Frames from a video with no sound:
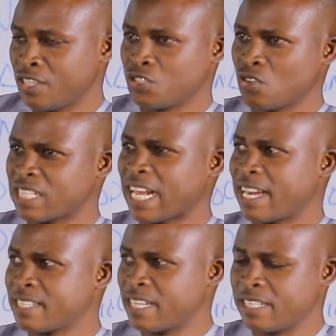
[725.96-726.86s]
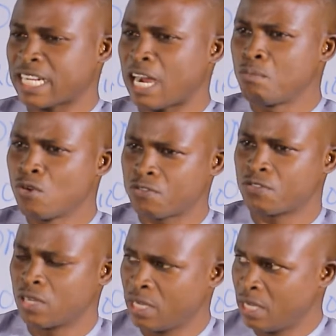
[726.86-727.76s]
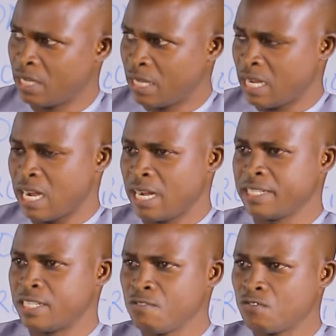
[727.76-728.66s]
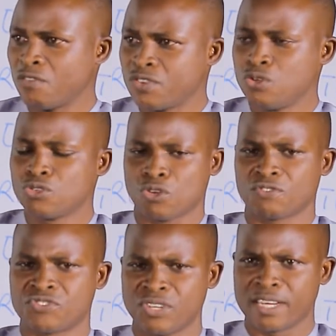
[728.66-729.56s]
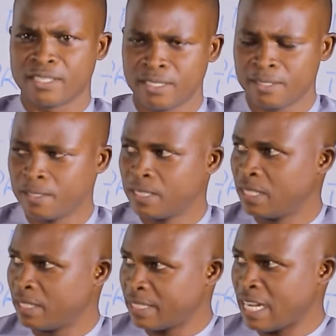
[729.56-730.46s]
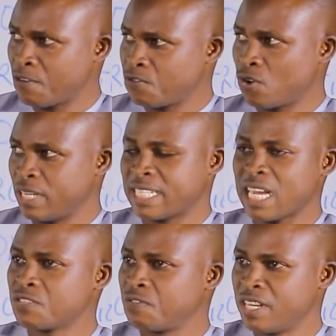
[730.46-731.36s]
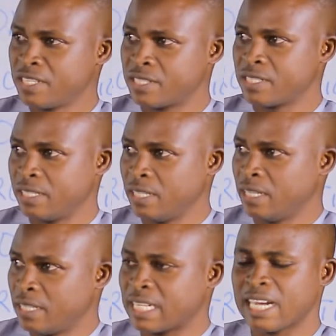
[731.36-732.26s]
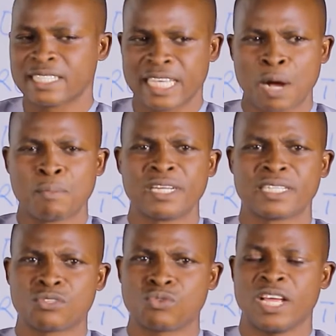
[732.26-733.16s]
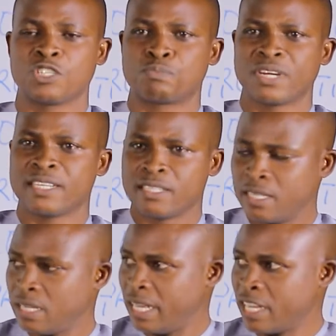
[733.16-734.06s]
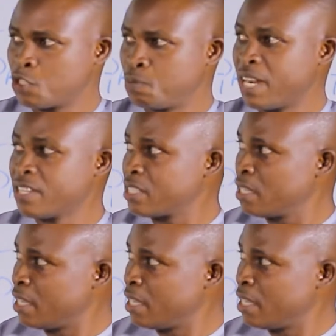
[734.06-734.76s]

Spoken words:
Just like I said, it can move. It involves the use of strength. Therefore, it has feelings. It has the ability to express